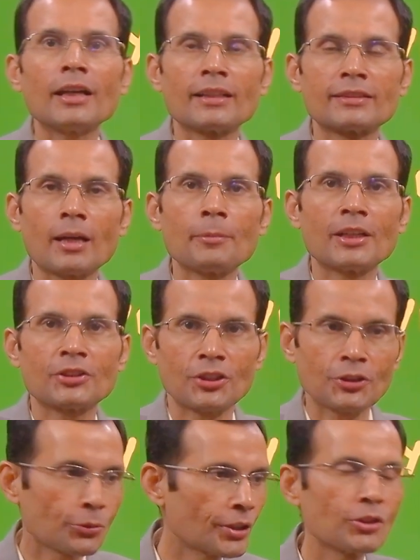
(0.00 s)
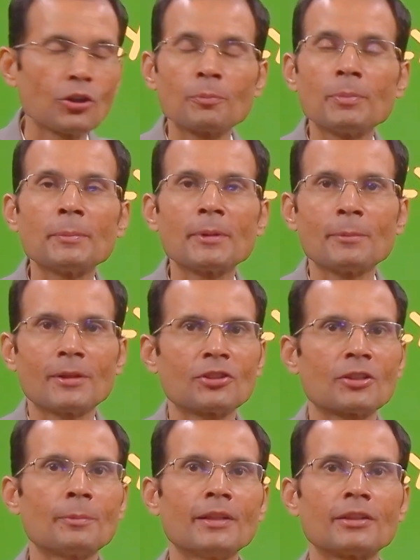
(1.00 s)
examination, during your BP
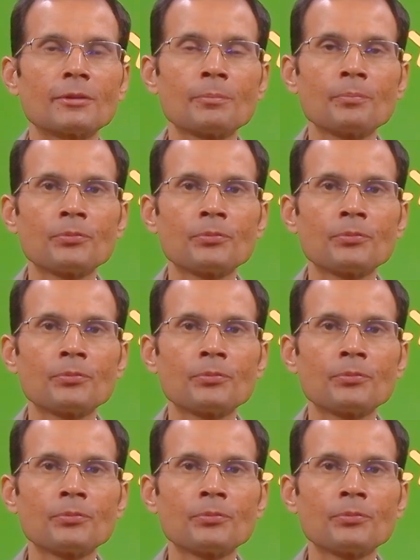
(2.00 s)
measurement.